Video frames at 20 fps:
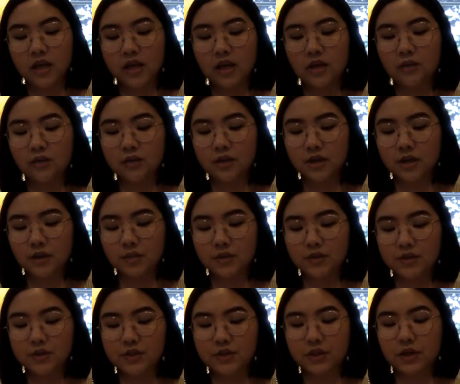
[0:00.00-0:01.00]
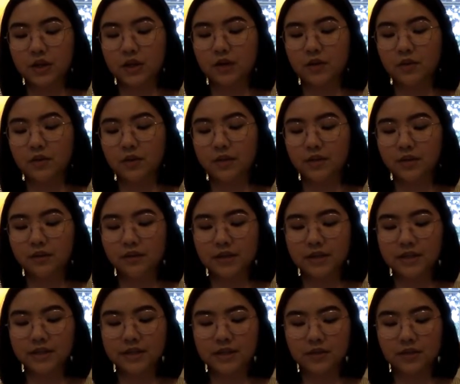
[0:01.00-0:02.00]
It was almost dark when their
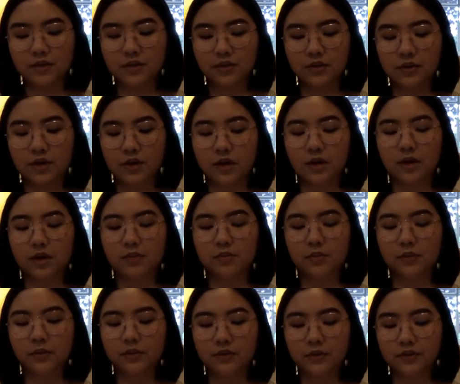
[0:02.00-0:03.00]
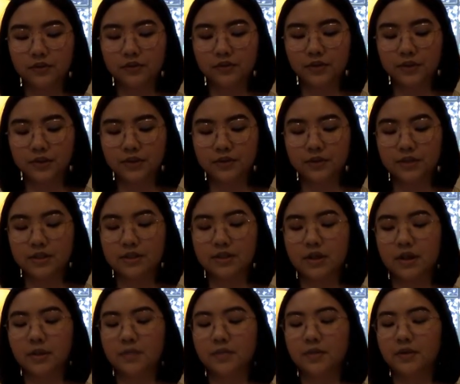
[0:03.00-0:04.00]
rusty old car pulled over to a
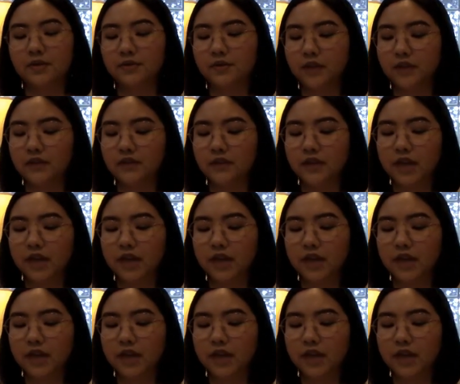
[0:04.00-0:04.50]
stop in front of a